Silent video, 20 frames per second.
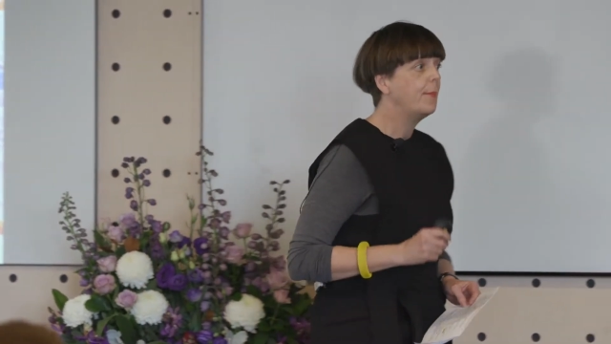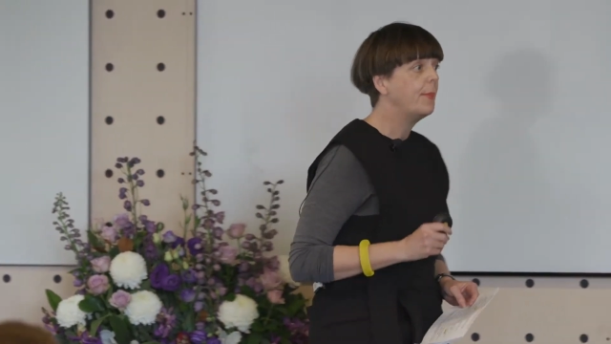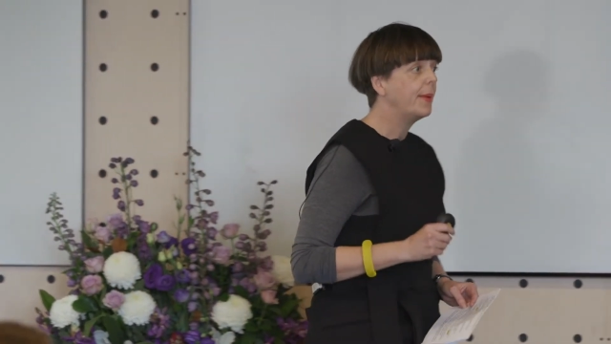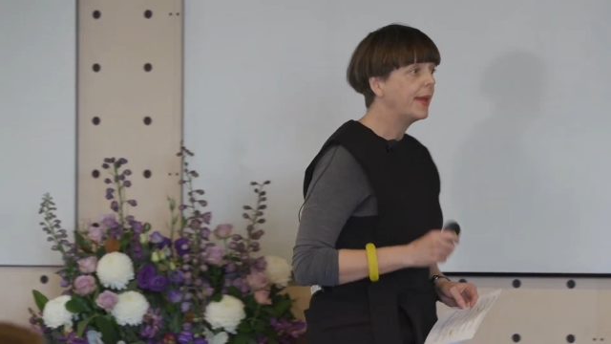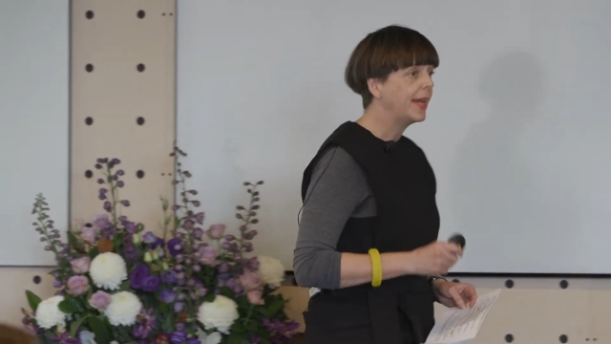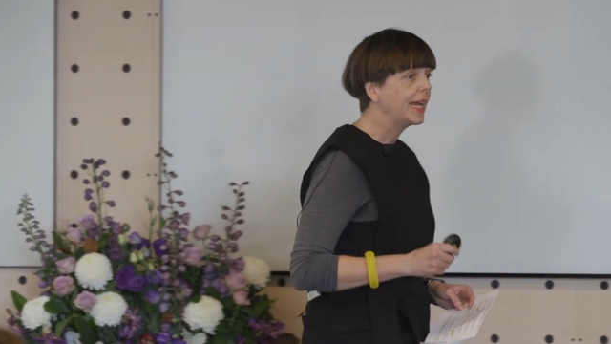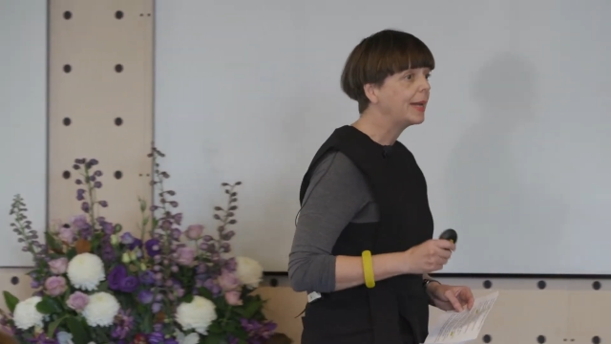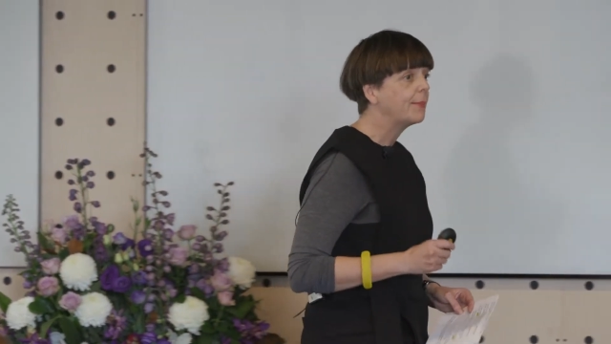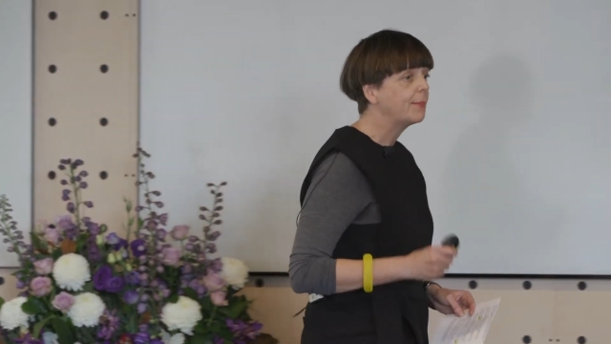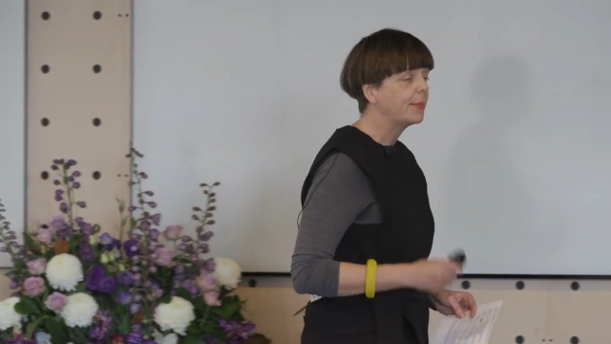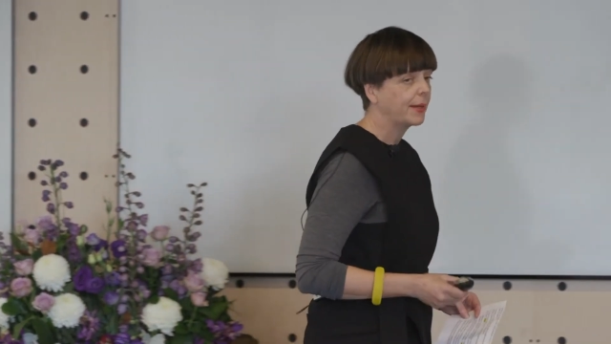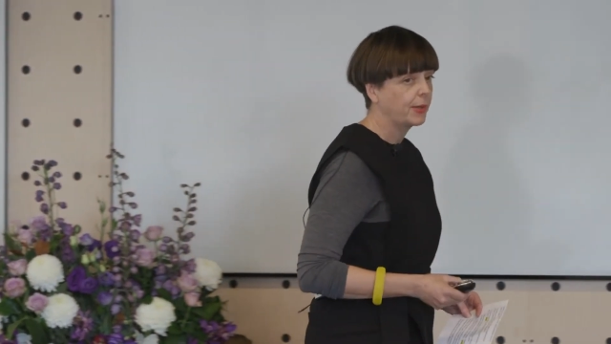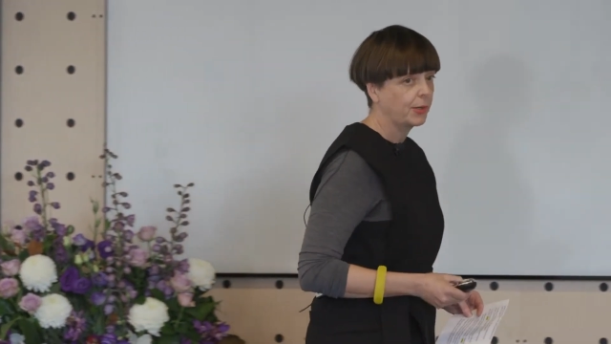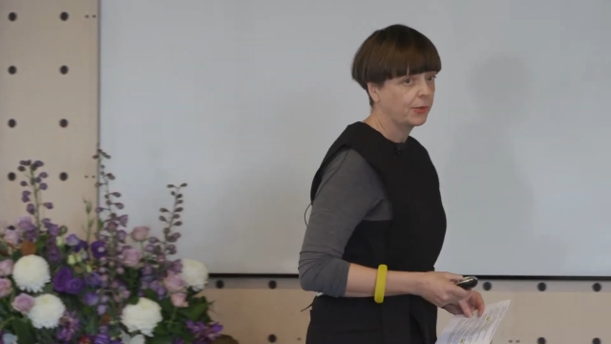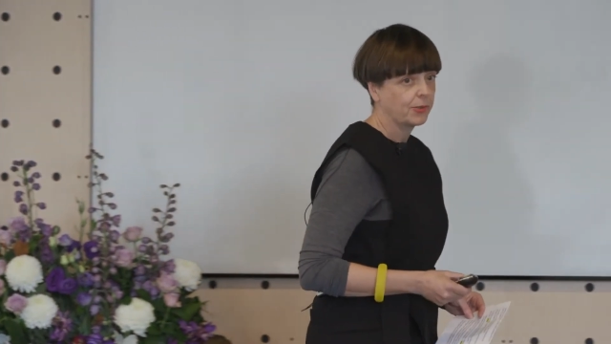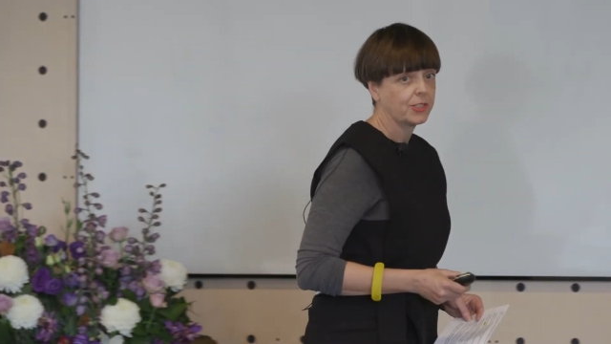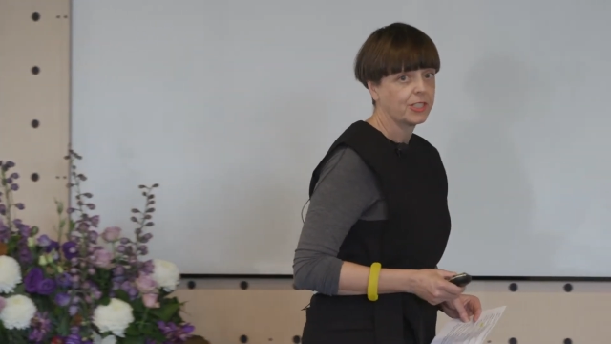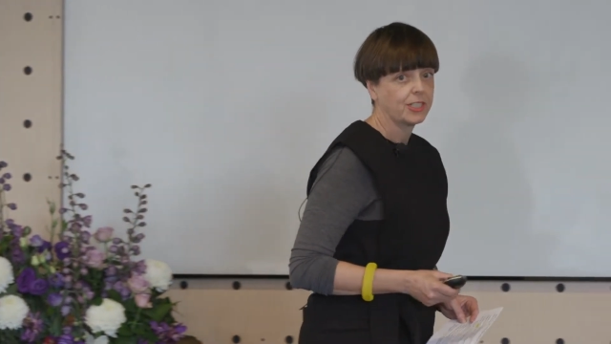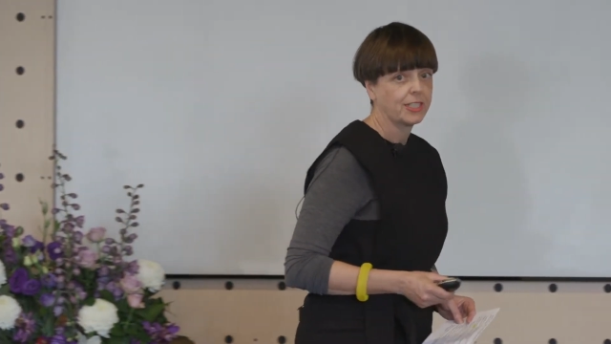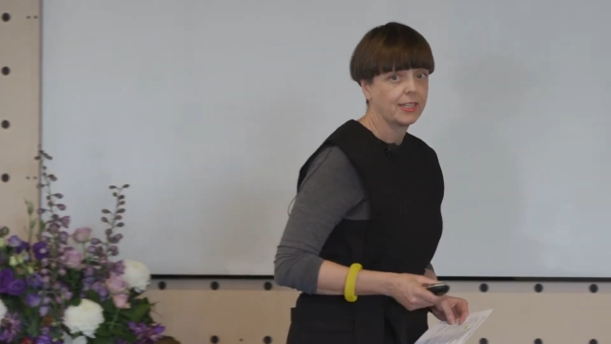being
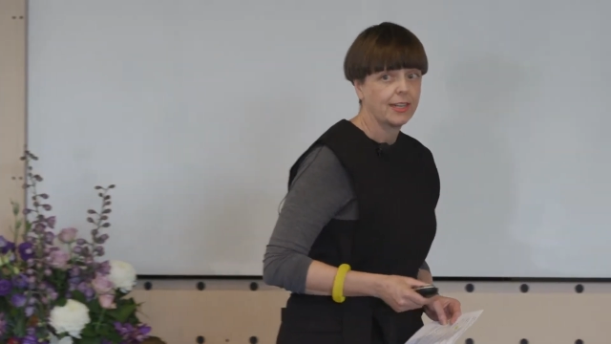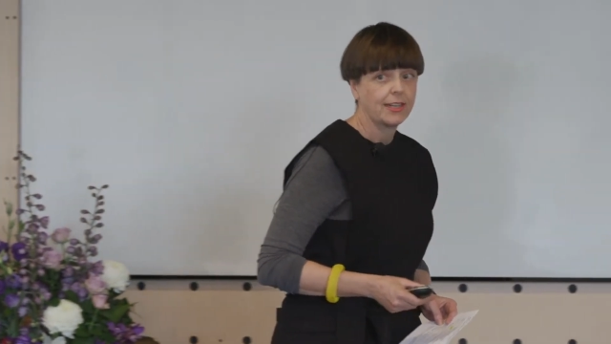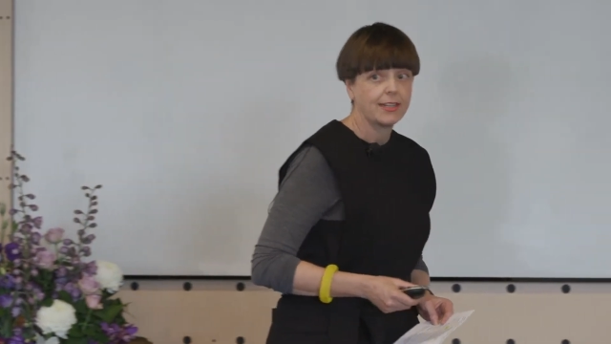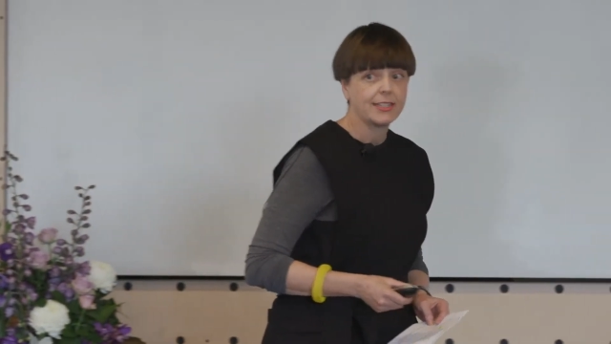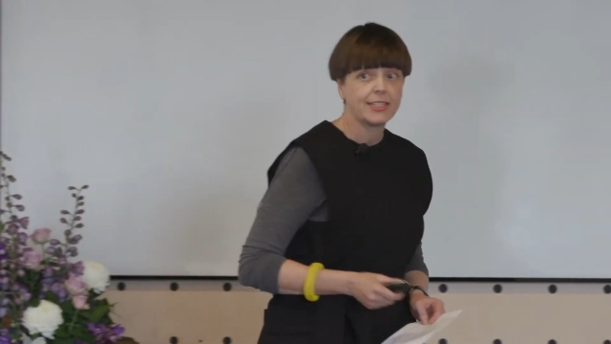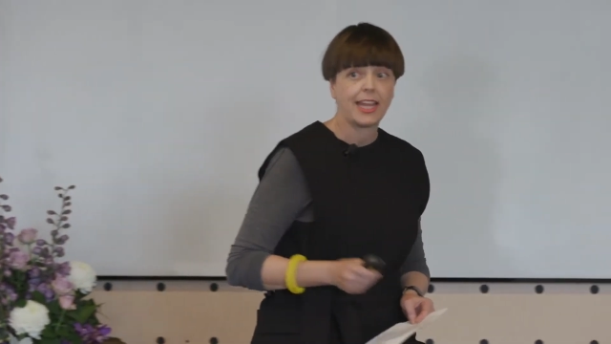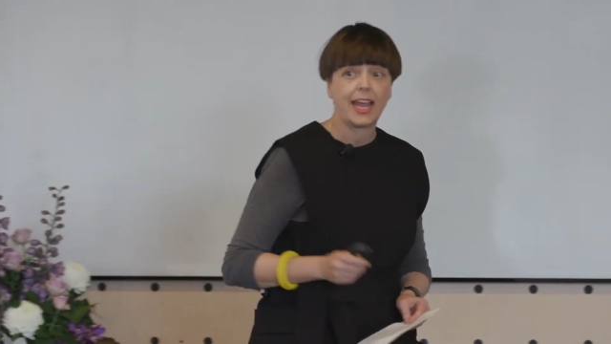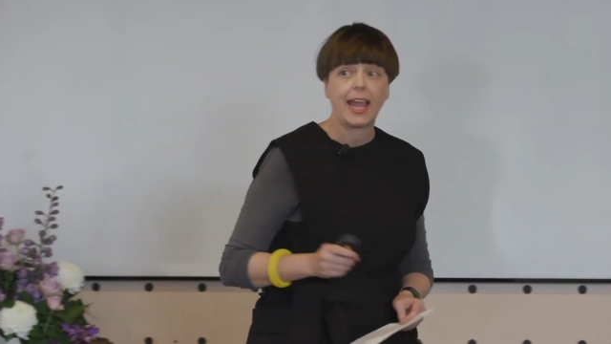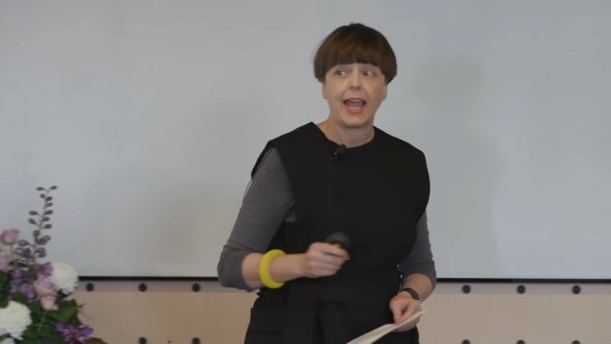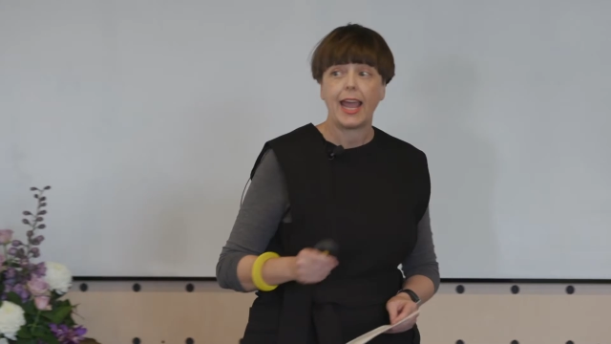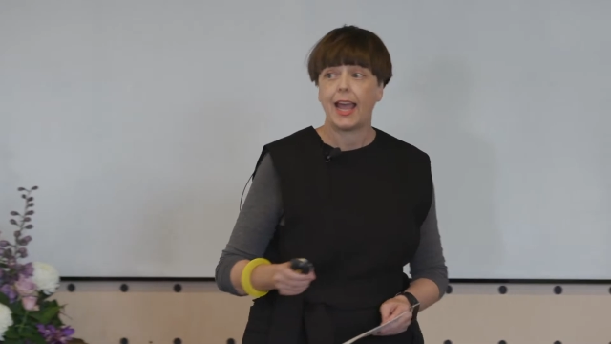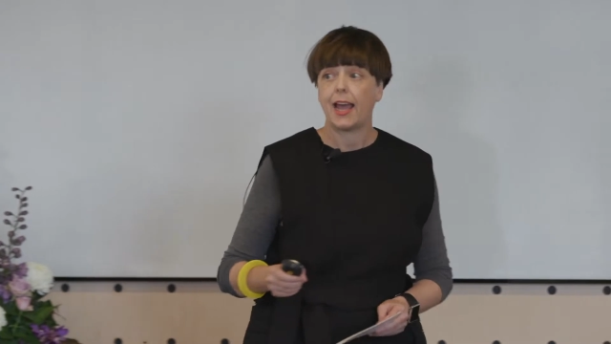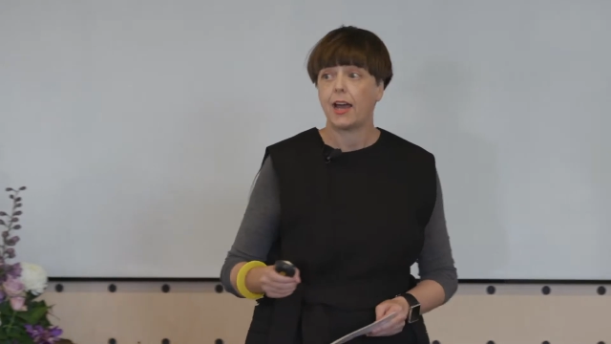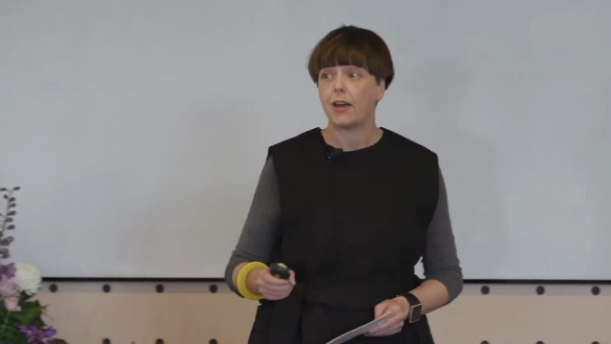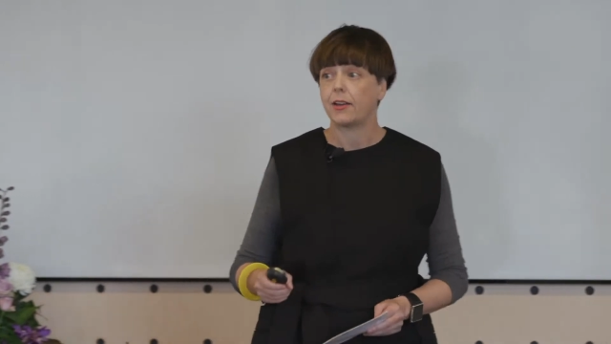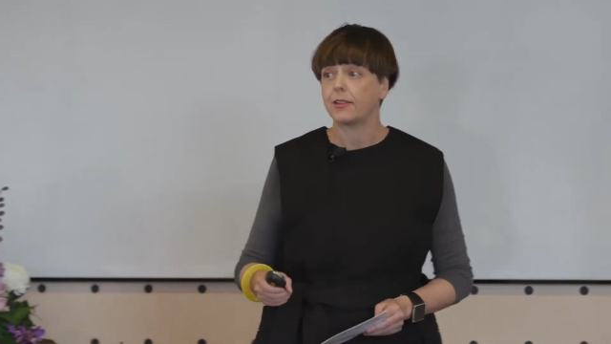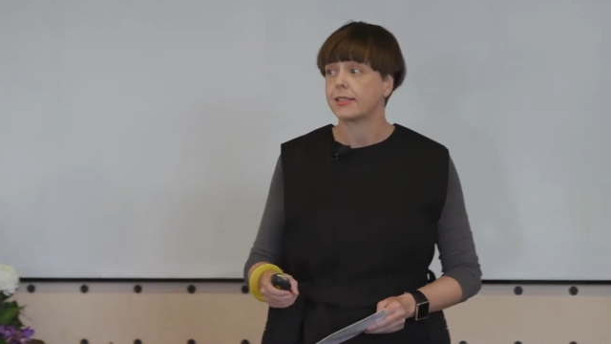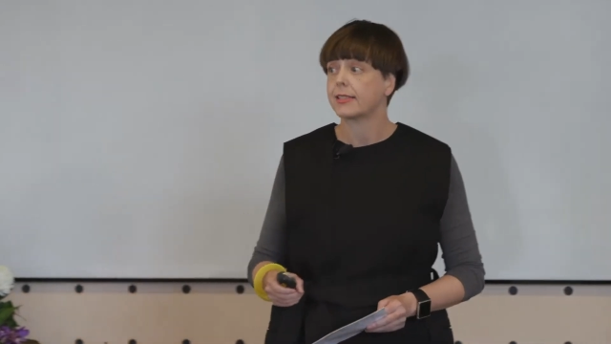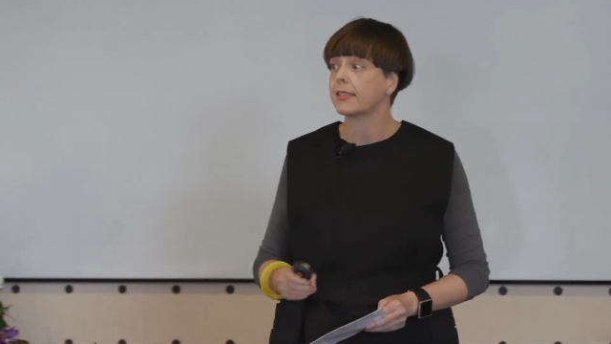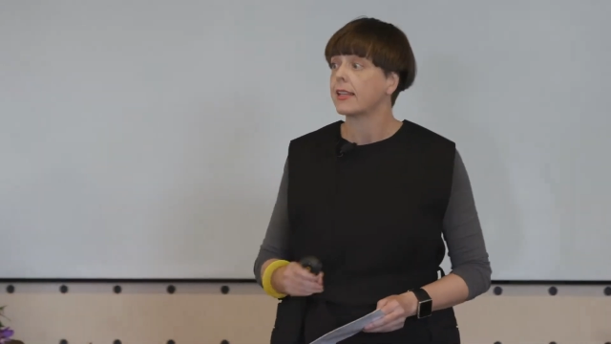built to
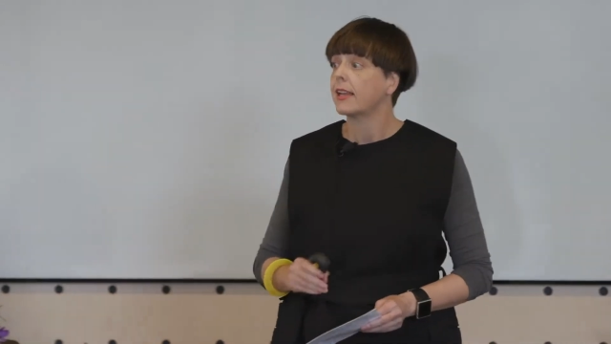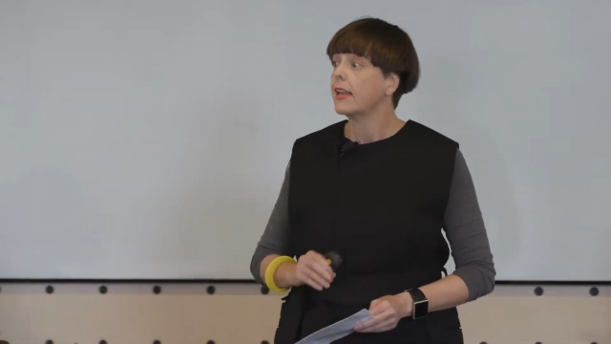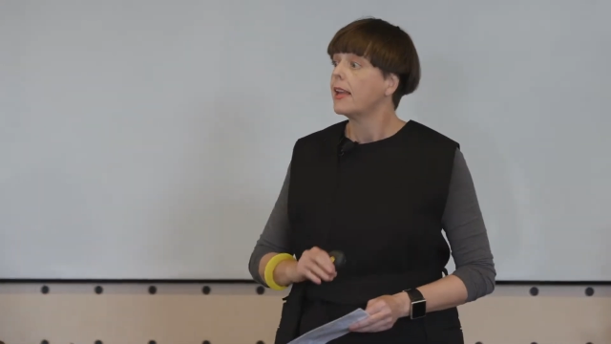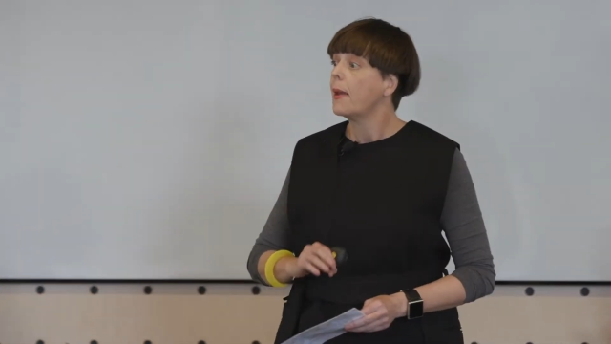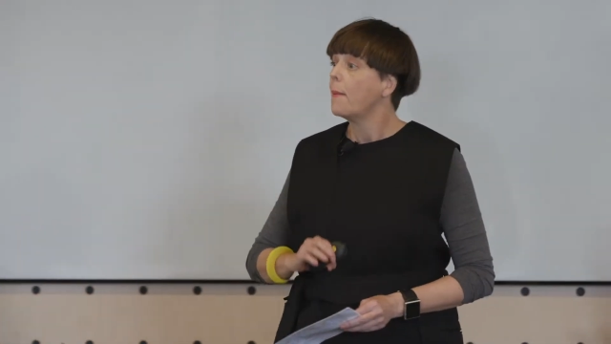house